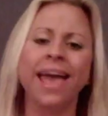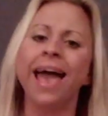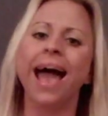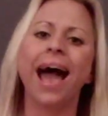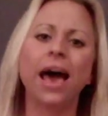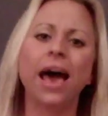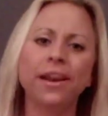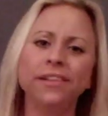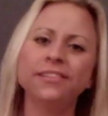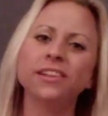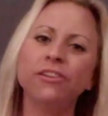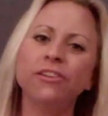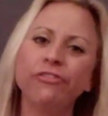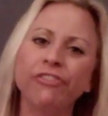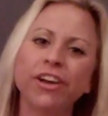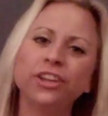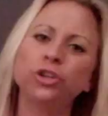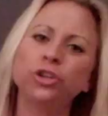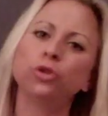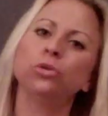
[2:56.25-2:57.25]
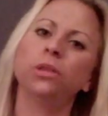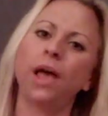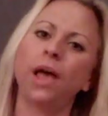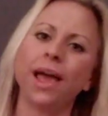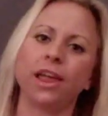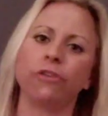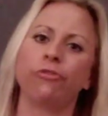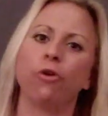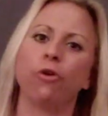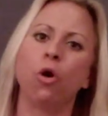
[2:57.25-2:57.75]
How does it affect your
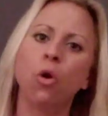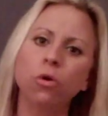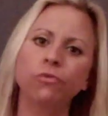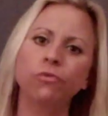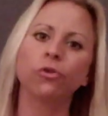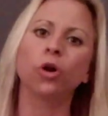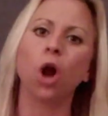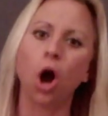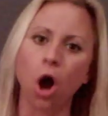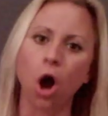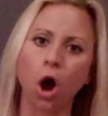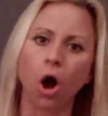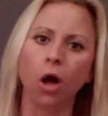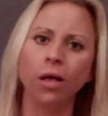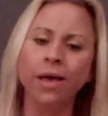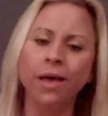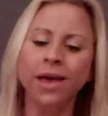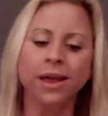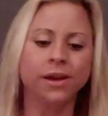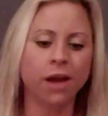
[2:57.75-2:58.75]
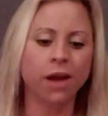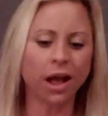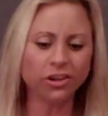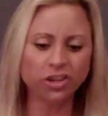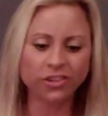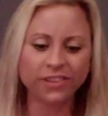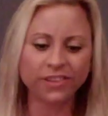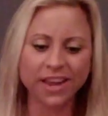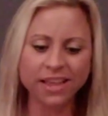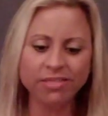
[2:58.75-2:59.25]
life overall? Not
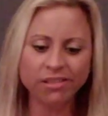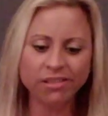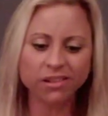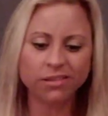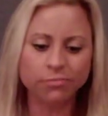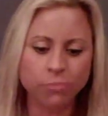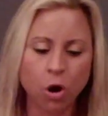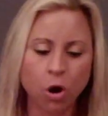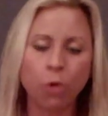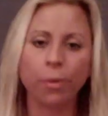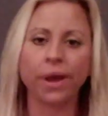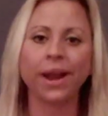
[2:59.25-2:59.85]
just in this moment.